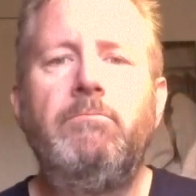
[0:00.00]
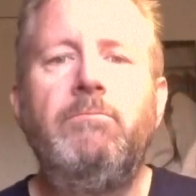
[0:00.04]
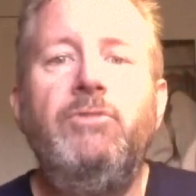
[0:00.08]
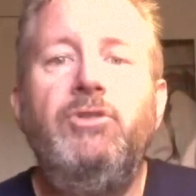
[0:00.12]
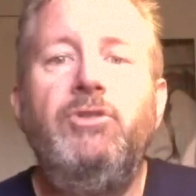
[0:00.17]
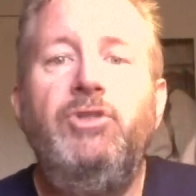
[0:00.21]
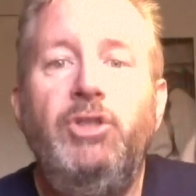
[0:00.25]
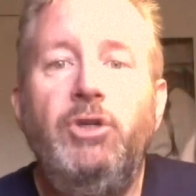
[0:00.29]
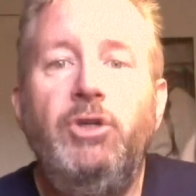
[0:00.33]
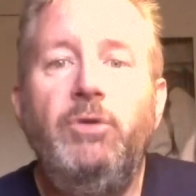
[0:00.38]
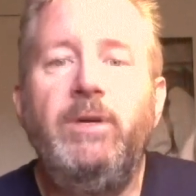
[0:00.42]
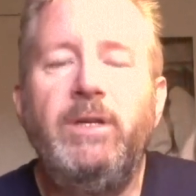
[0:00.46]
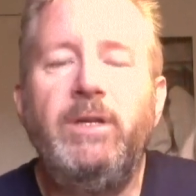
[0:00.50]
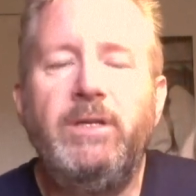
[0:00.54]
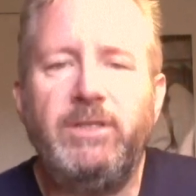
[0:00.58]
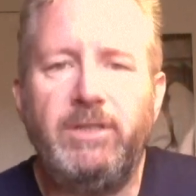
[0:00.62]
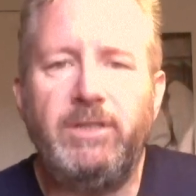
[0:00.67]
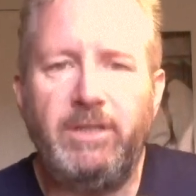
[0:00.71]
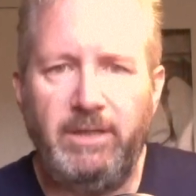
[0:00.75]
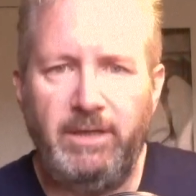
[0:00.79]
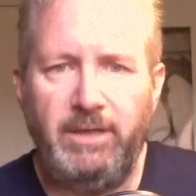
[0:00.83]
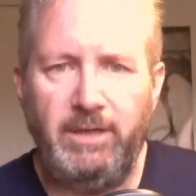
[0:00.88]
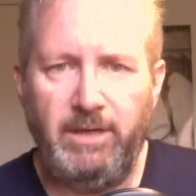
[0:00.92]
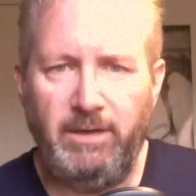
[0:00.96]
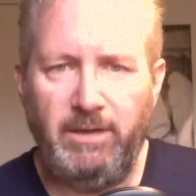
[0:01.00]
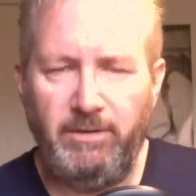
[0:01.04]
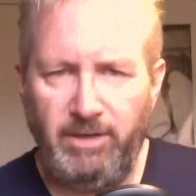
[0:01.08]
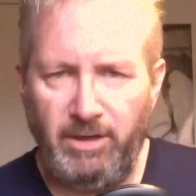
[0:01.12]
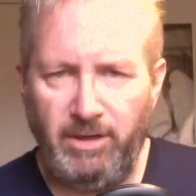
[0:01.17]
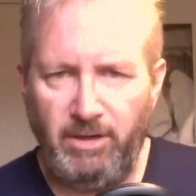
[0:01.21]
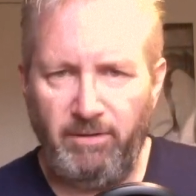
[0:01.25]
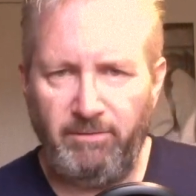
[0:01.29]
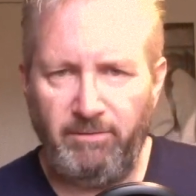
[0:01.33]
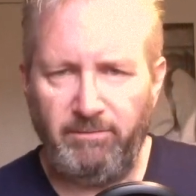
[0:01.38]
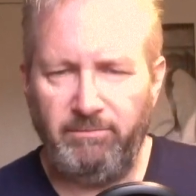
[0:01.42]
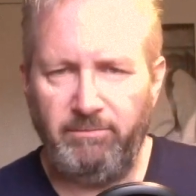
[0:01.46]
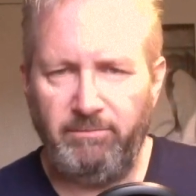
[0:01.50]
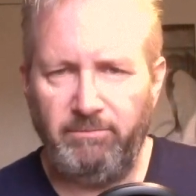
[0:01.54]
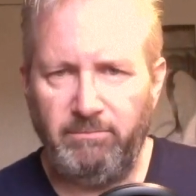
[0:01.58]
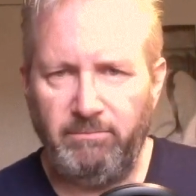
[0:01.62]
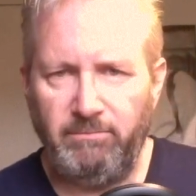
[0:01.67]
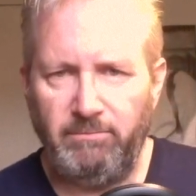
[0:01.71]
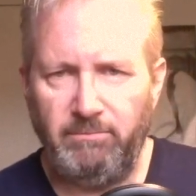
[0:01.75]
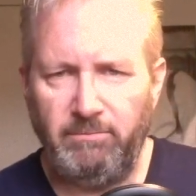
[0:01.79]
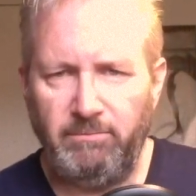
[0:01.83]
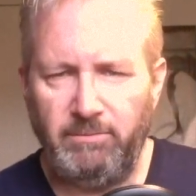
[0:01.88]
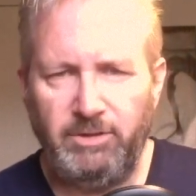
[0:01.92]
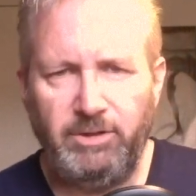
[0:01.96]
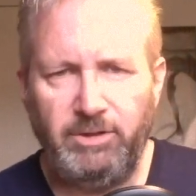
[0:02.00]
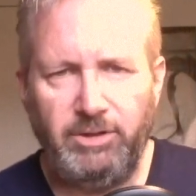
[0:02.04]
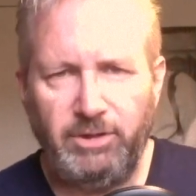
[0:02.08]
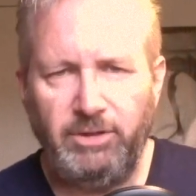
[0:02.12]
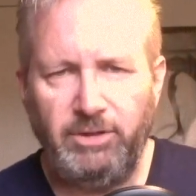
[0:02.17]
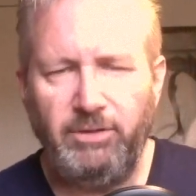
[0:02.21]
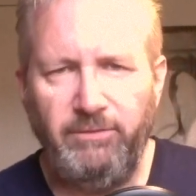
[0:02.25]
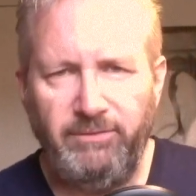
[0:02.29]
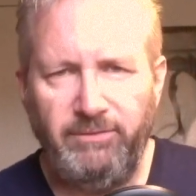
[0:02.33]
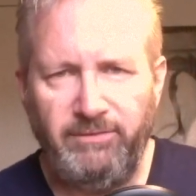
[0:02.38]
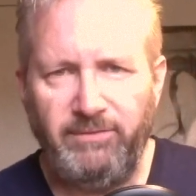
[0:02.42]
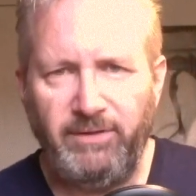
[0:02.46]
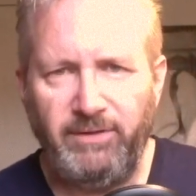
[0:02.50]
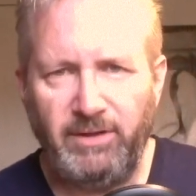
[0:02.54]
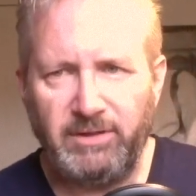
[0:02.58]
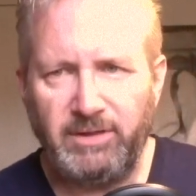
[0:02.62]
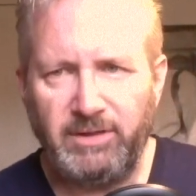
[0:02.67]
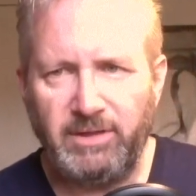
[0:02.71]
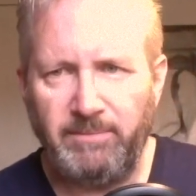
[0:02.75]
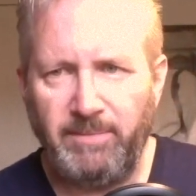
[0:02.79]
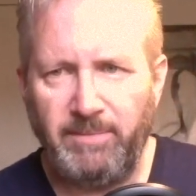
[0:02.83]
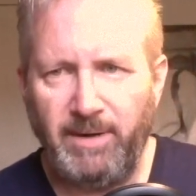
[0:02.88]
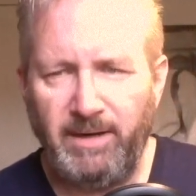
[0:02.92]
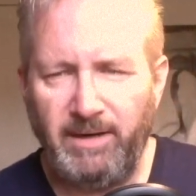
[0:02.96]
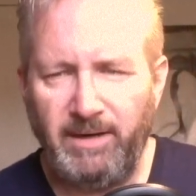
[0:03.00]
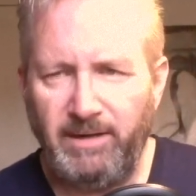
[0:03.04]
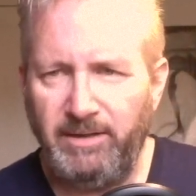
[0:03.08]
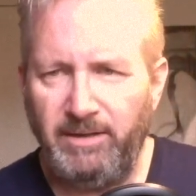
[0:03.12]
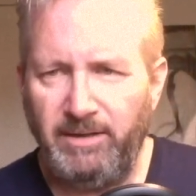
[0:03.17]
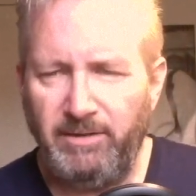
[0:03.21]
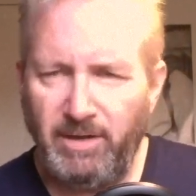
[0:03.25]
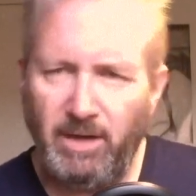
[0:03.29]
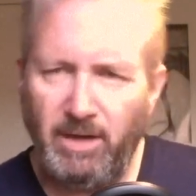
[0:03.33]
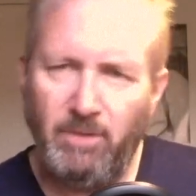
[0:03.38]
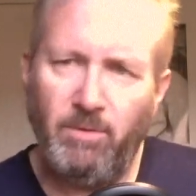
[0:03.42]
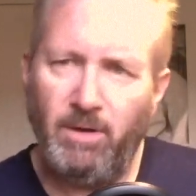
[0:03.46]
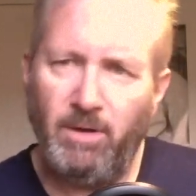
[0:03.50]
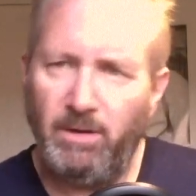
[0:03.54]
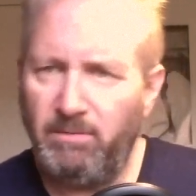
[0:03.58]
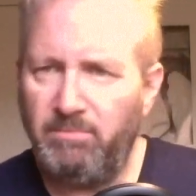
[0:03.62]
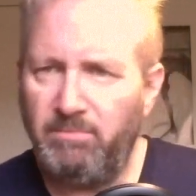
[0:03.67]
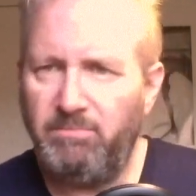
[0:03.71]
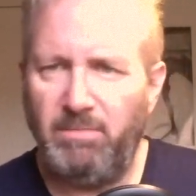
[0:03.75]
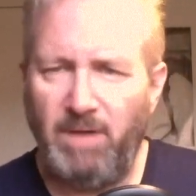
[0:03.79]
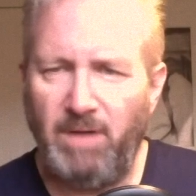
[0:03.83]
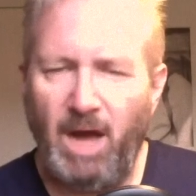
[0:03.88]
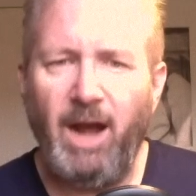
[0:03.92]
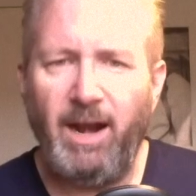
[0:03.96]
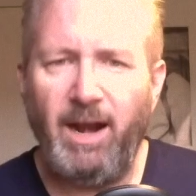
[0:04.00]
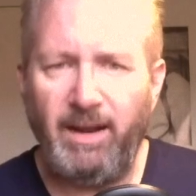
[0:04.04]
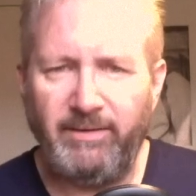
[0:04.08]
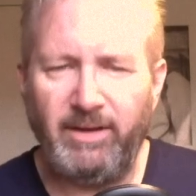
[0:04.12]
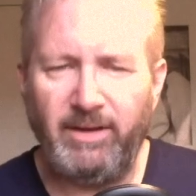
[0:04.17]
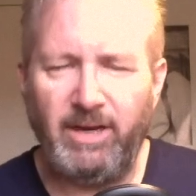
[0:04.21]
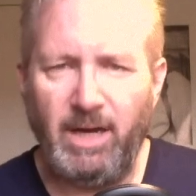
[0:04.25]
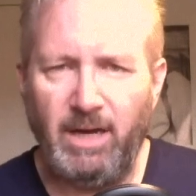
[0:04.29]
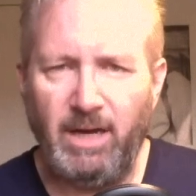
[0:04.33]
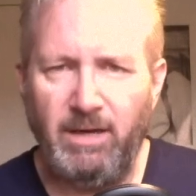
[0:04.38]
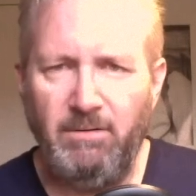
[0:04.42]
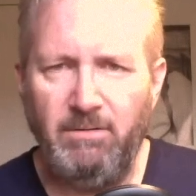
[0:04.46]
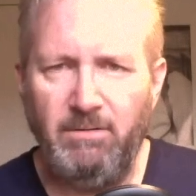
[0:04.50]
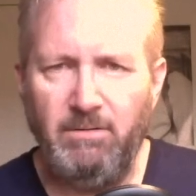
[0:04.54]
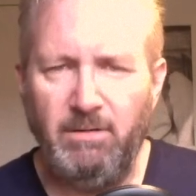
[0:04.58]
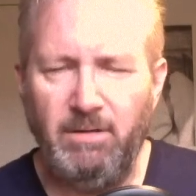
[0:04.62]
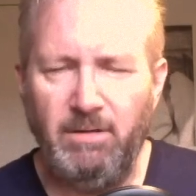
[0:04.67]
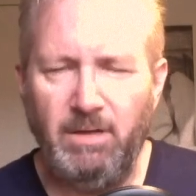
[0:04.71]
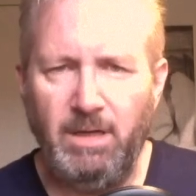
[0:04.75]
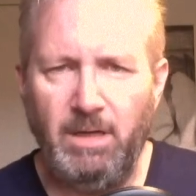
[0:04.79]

do it, you know, you're not too fussed about it. You go, well, I'll have a go.